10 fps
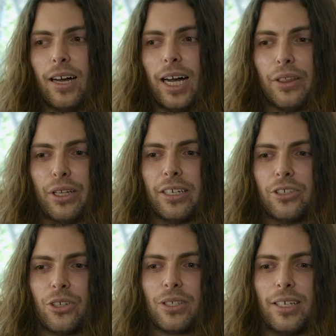I think there
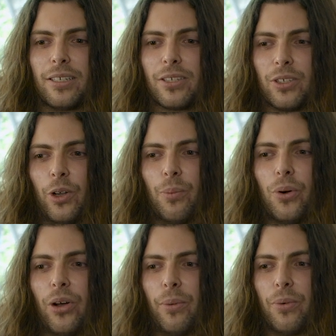just is a certain
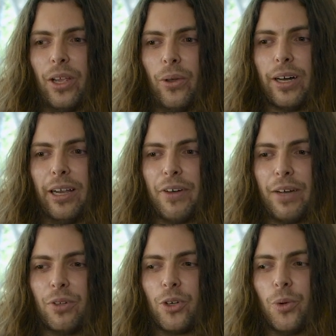point where you kind of
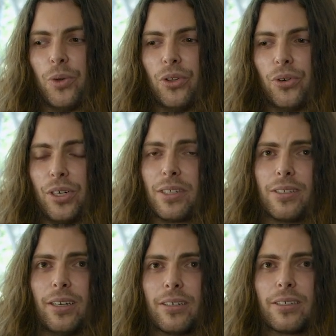have to go with your
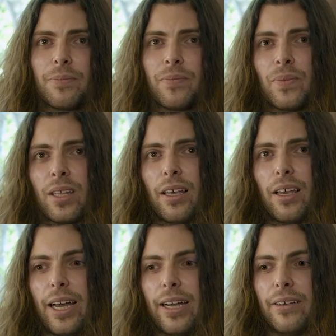instinct.
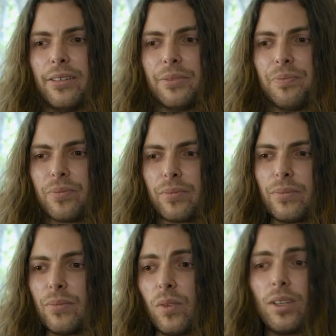And
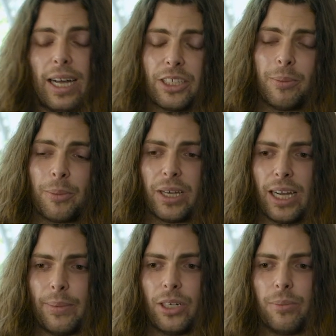I actually remember that
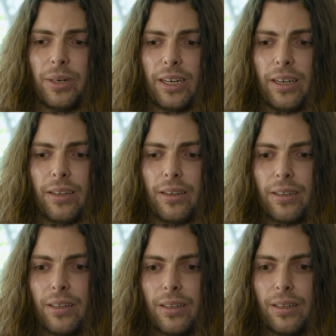happening on
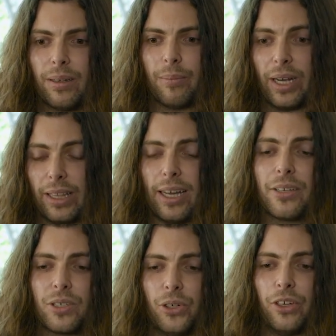my
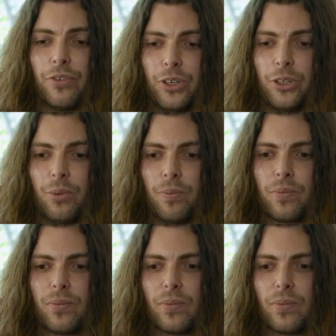last uni film.